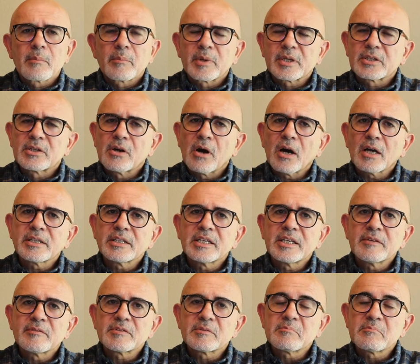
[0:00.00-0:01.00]
But God
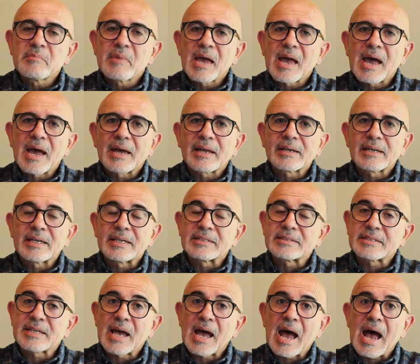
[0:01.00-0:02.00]
gives man a
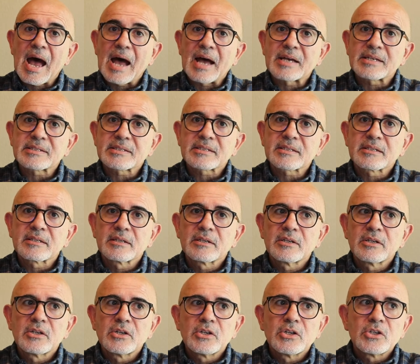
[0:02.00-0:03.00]
task
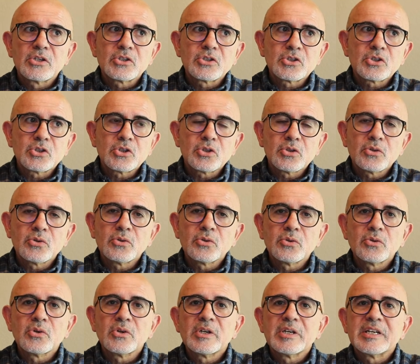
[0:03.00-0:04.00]

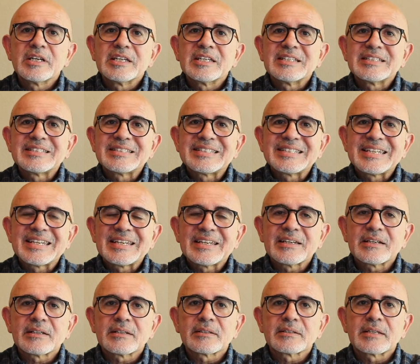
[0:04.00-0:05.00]
to
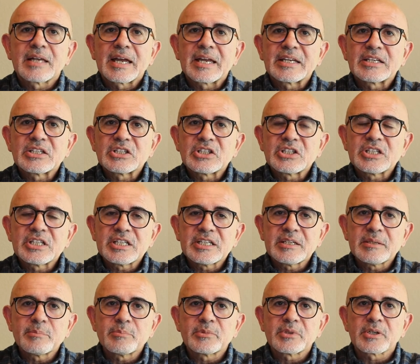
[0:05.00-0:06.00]
till and
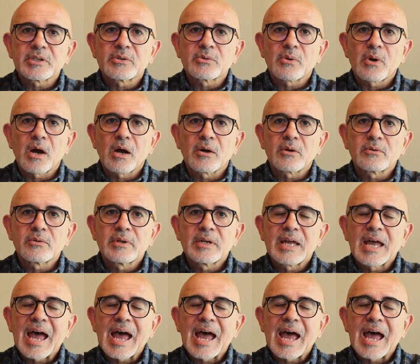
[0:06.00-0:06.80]
keep the ground